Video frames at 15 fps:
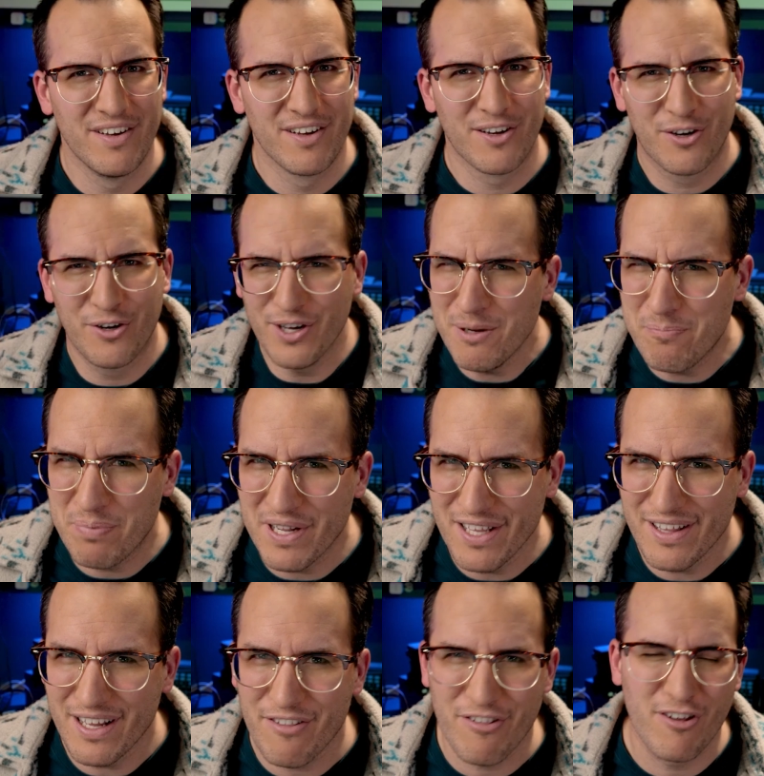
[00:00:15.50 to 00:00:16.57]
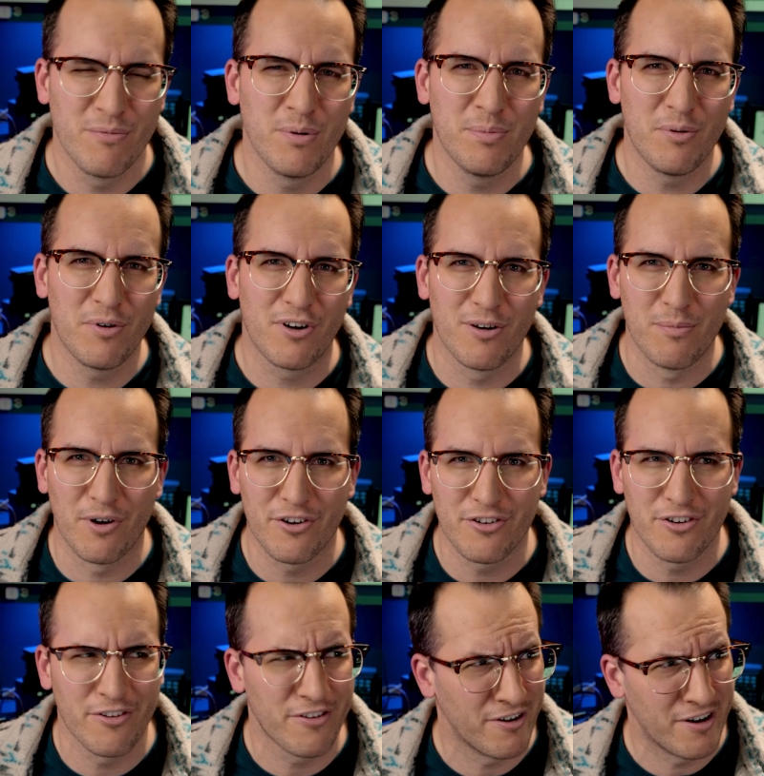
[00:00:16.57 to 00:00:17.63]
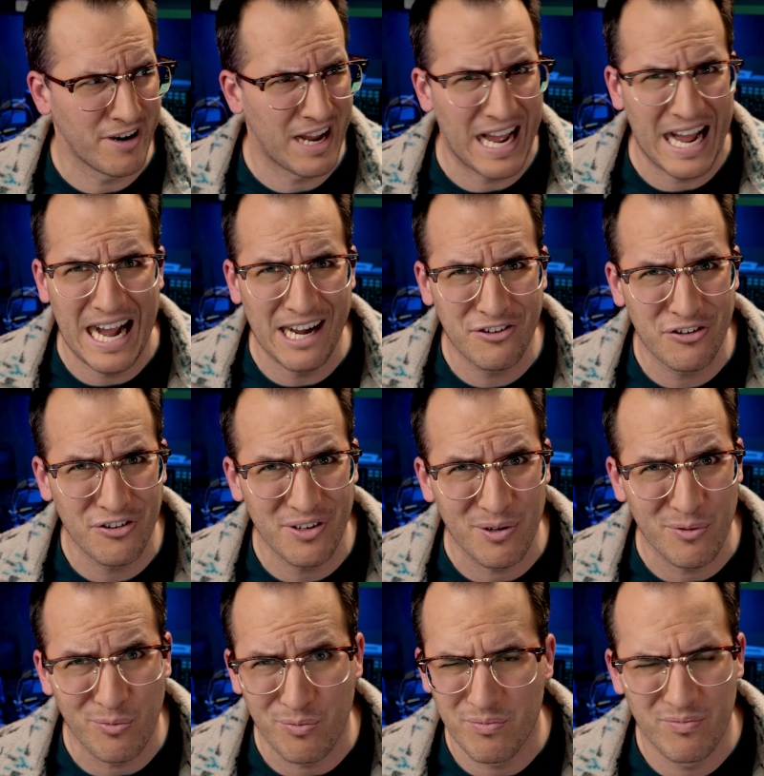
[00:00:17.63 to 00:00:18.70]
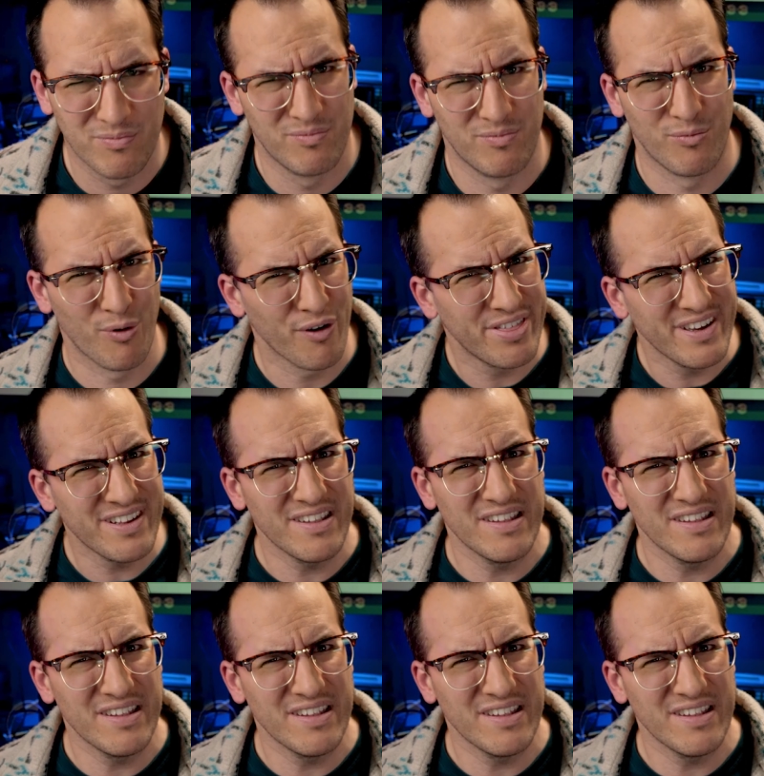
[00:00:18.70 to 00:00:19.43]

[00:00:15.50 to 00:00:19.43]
could it be that Super Bowl commercials are actually worth it?